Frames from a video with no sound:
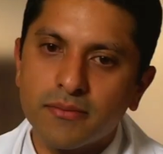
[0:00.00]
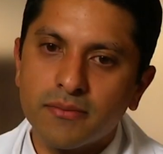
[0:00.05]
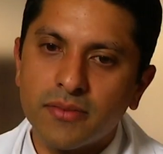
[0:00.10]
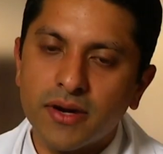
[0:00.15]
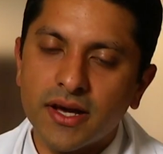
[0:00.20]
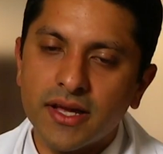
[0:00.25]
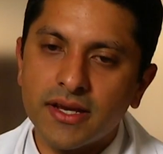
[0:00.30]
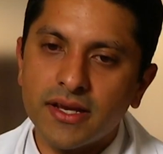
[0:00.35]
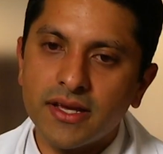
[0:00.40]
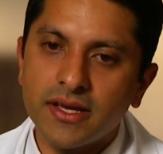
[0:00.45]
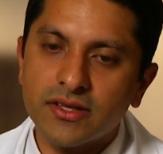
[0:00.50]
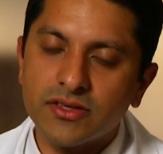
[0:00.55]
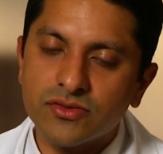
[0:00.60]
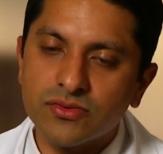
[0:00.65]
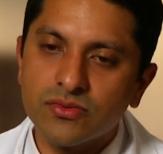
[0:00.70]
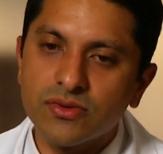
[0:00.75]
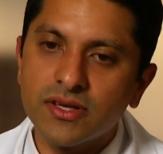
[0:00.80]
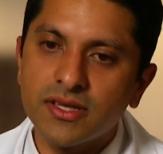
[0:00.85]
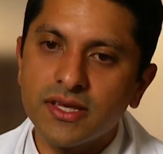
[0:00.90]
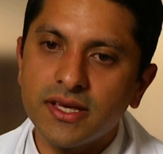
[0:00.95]
But
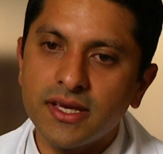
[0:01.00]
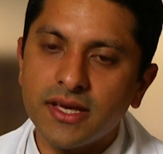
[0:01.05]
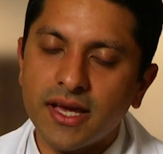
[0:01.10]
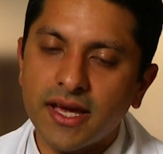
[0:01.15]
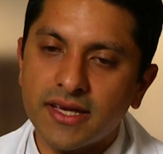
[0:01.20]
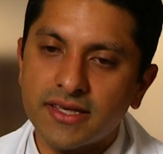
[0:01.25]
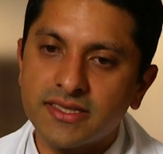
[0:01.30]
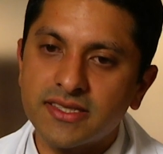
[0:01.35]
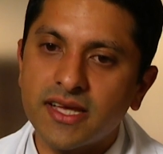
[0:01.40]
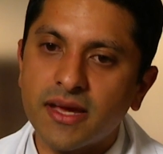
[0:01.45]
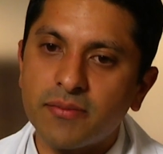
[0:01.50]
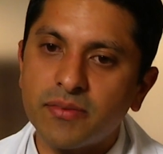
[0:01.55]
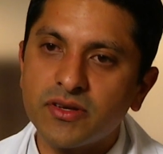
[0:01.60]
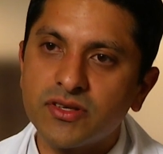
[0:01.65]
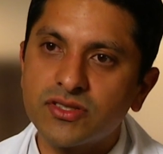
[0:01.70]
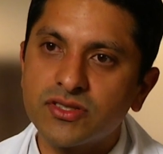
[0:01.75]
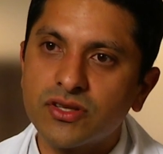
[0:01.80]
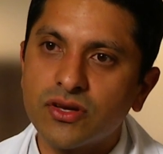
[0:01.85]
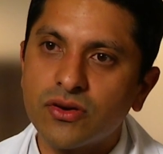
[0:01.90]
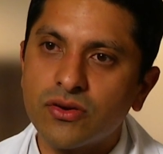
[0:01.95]
it's really a
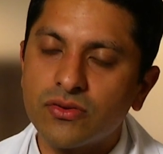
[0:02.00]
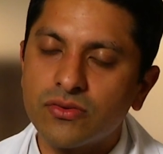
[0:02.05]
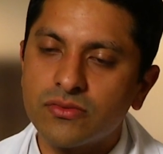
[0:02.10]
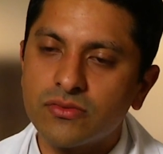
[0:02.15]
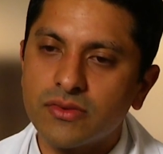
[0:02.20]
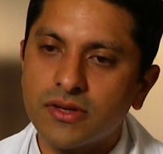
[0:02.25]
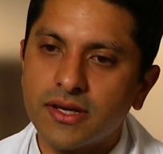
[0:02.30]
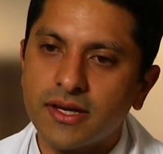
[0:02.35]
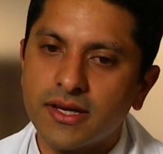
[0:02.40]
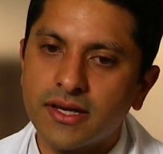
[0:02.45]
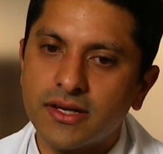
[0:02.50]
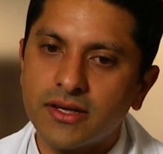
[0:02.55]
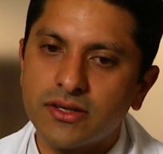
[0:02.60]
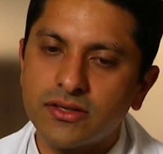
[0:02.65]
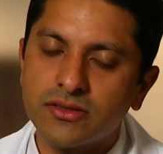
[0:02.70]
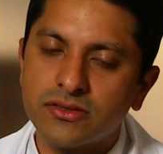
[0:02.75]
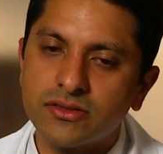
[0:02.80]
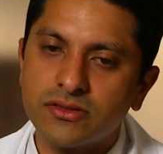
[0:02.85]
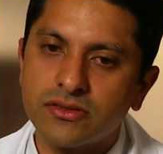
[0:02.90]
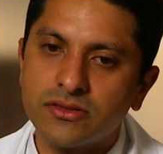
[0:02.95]
stepping stone
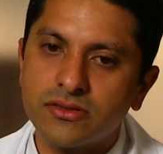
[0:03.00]
uh,